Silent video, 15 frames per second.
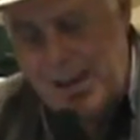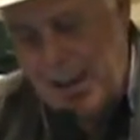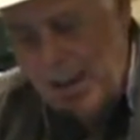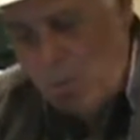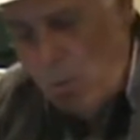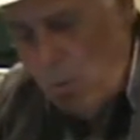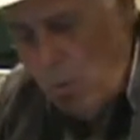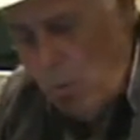
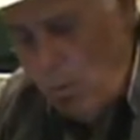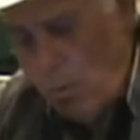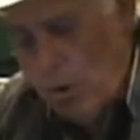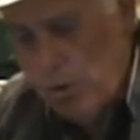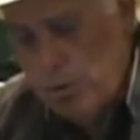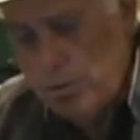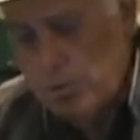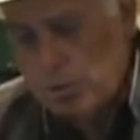
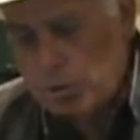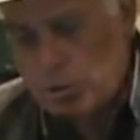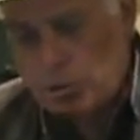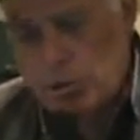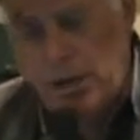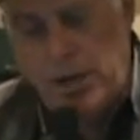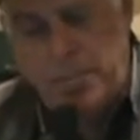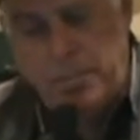anymore. You just
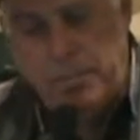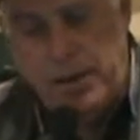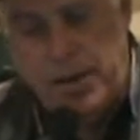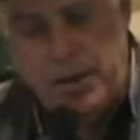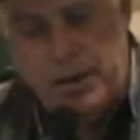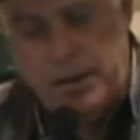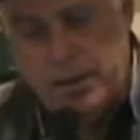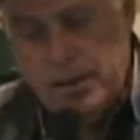shut up
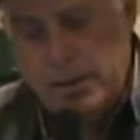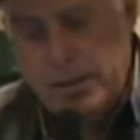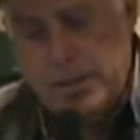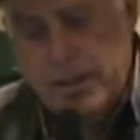about it.